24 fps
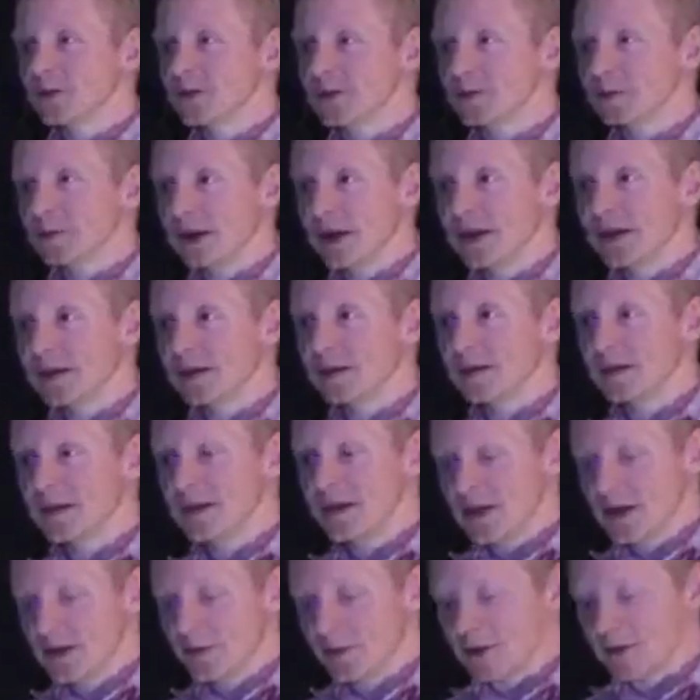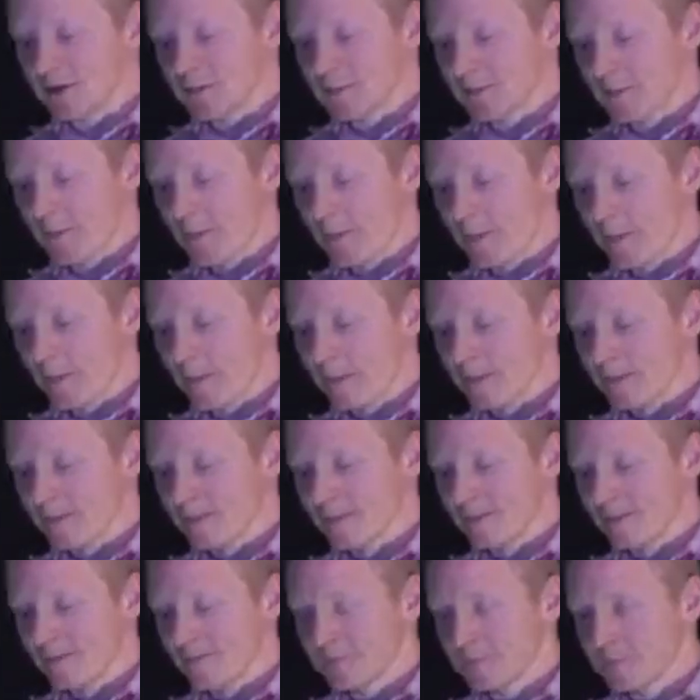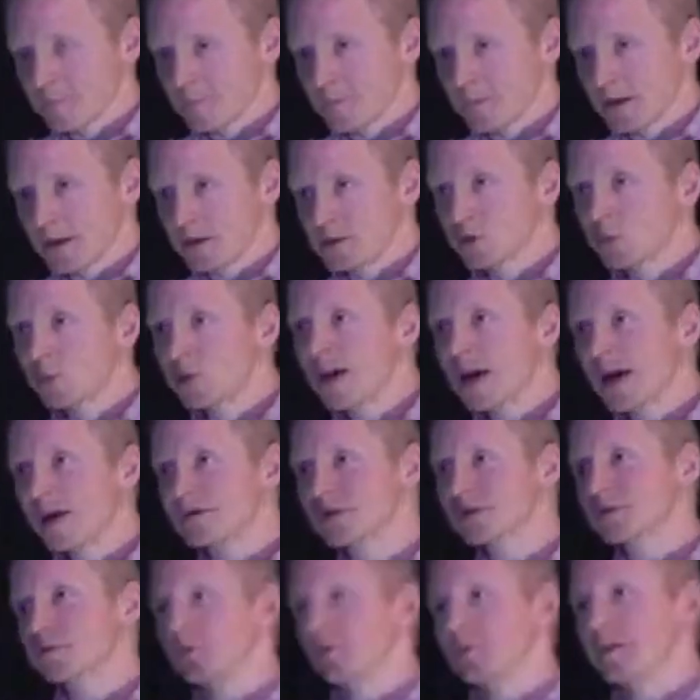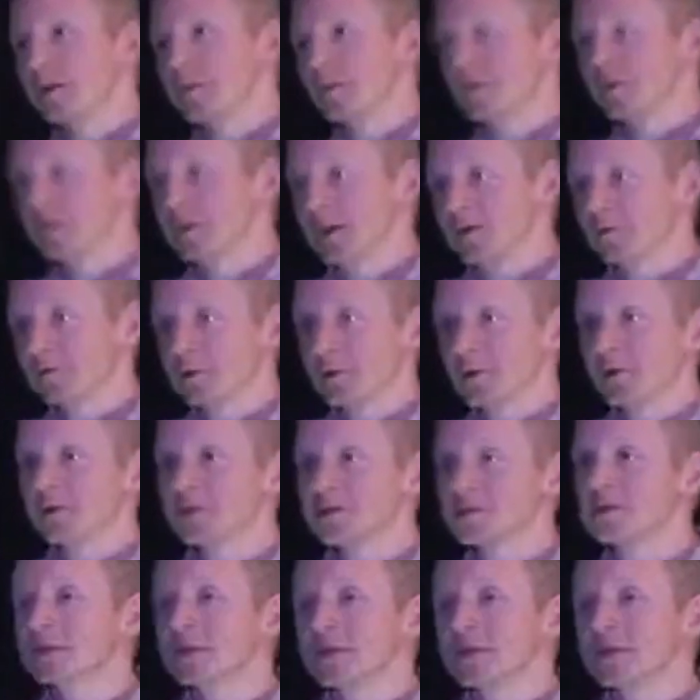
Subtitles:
them like an enemy. So we have to remember that first,